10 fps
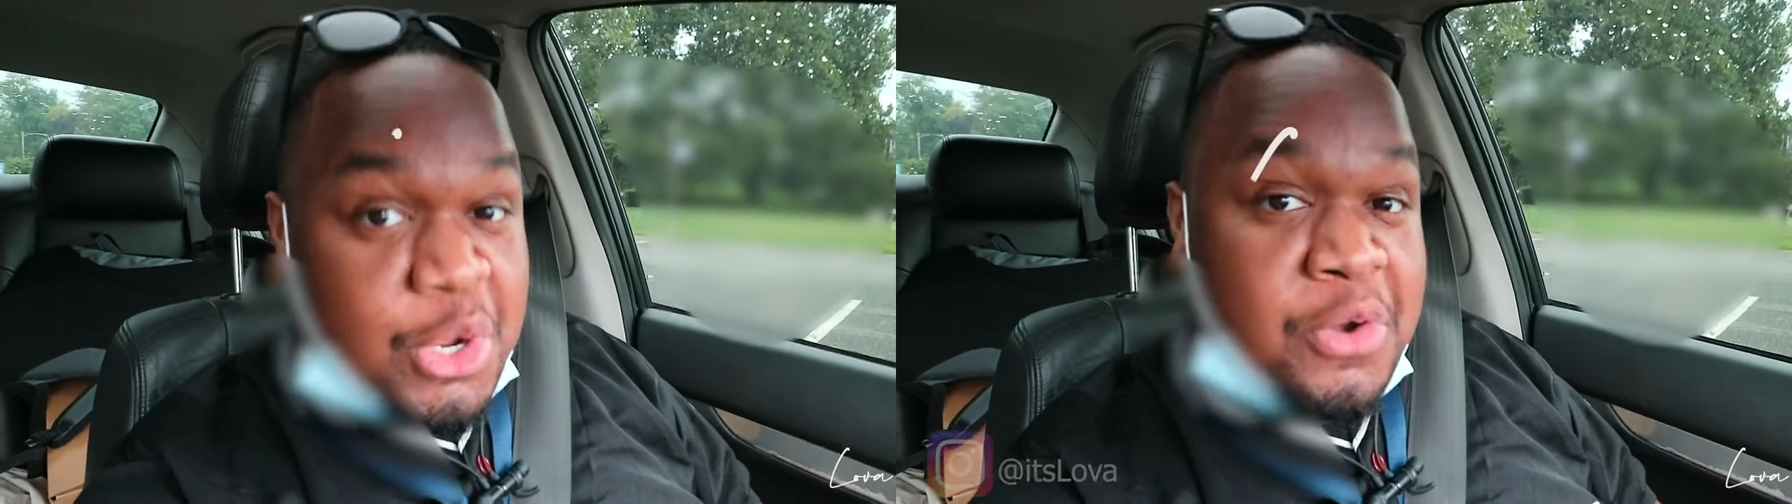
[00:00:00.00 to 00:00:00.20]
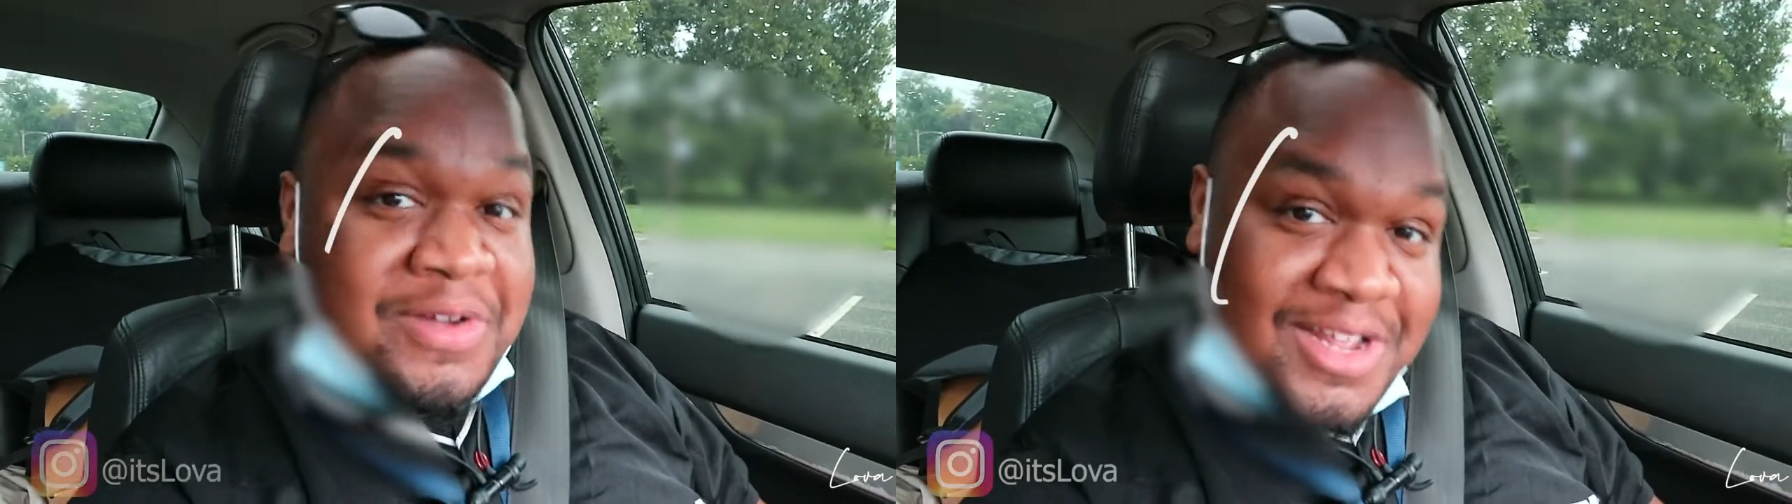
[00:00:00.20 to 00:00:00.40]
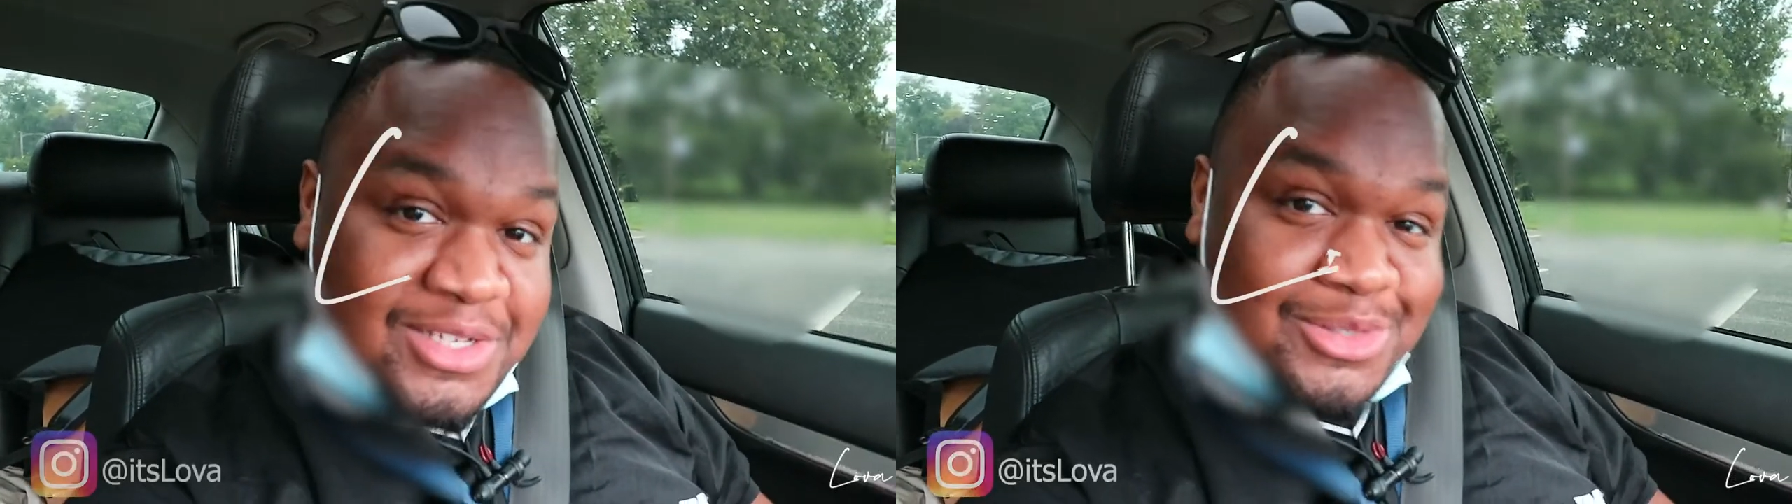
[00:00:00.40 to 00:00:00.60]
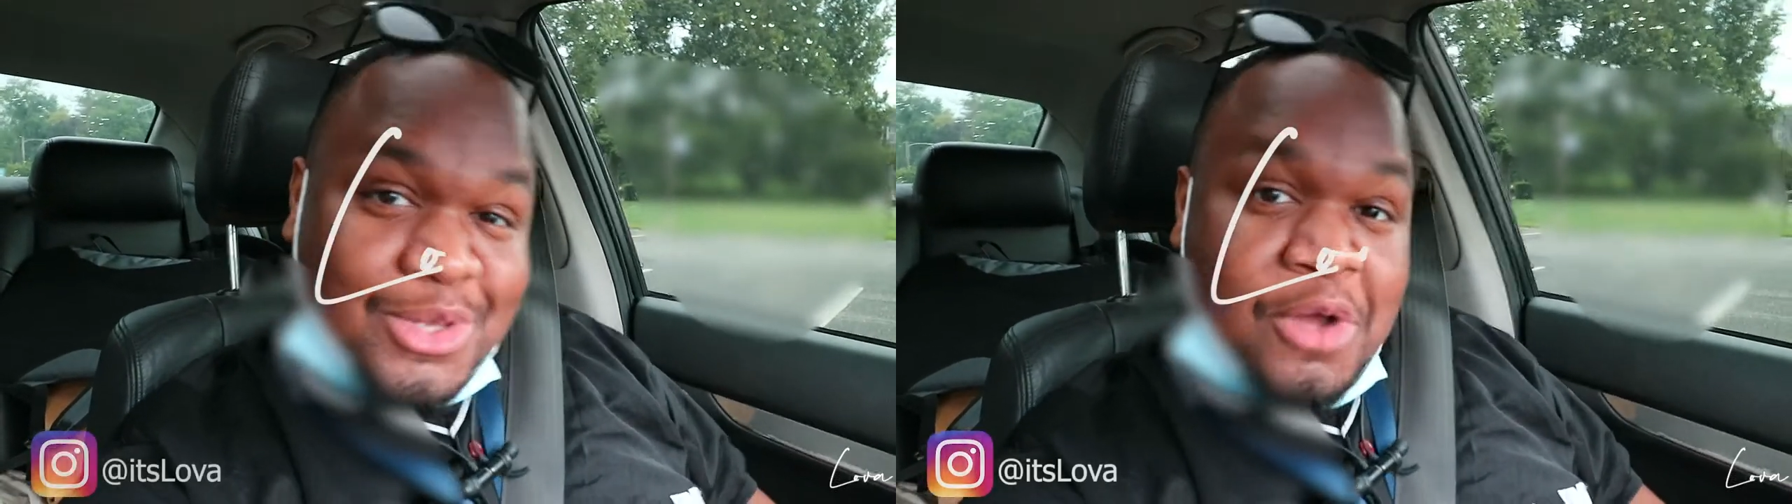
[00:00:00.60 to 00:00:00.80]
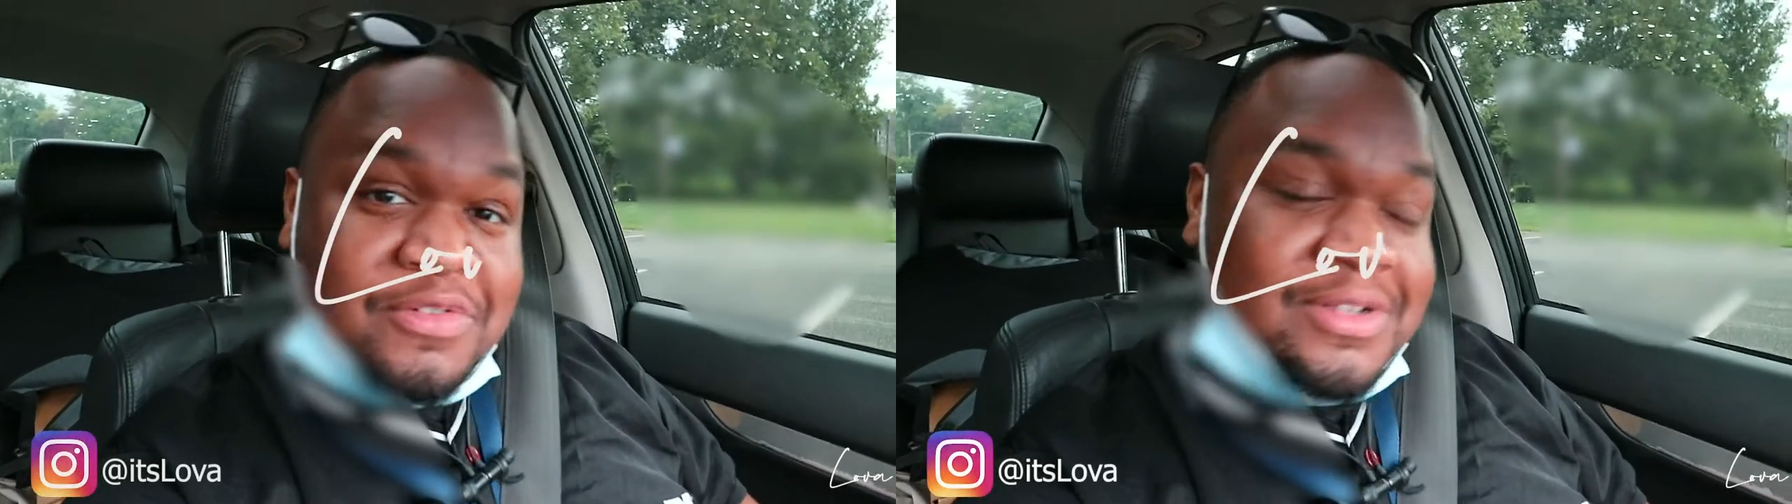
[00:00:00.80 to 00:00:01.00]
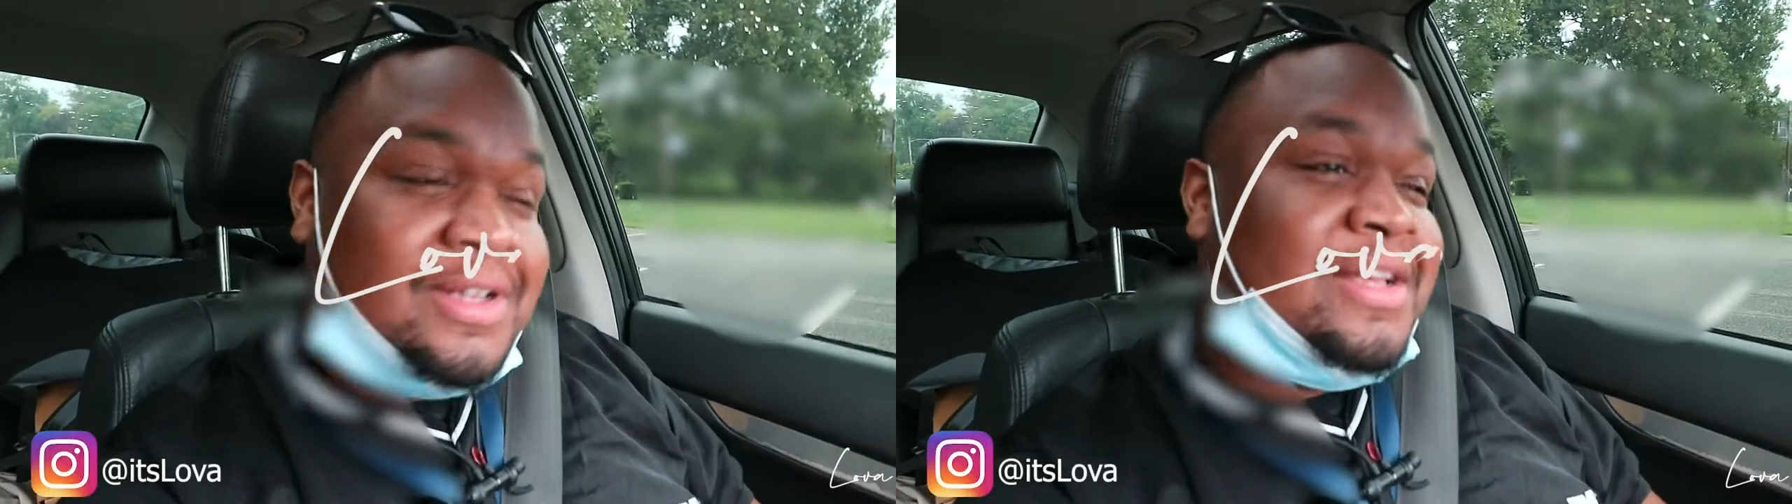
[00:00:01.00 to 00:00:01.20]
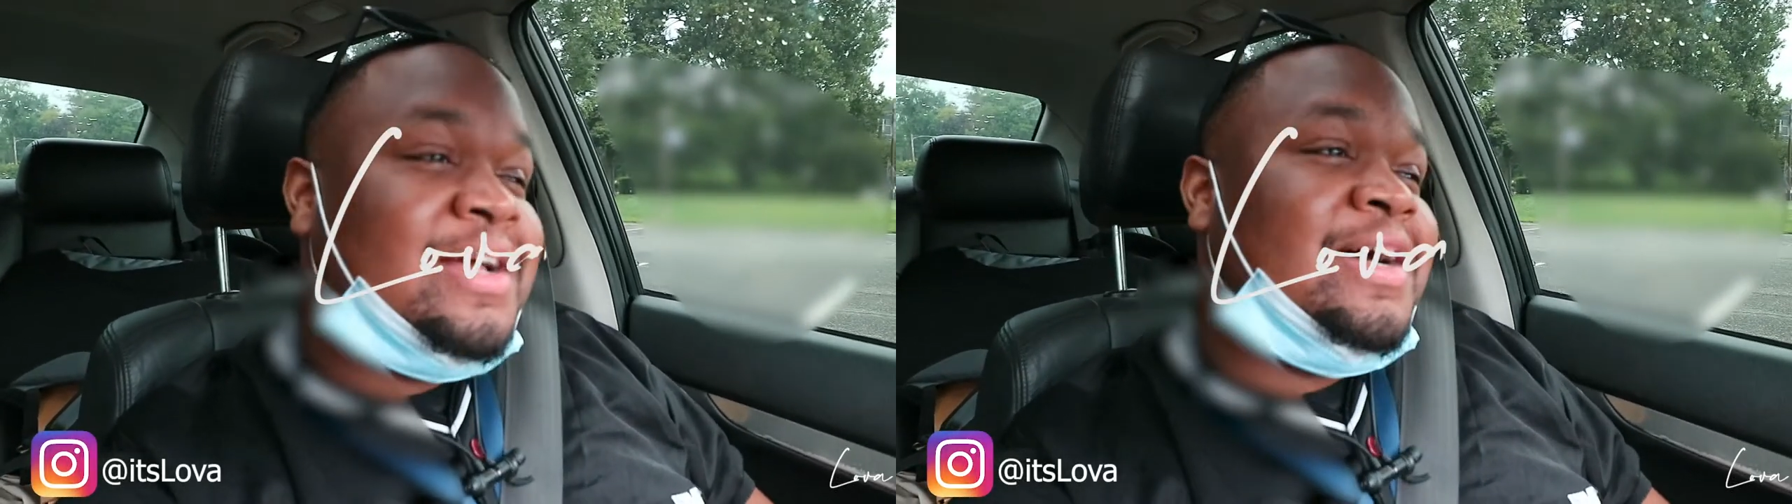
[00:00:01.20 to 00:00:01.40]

know who it is. It's Lova.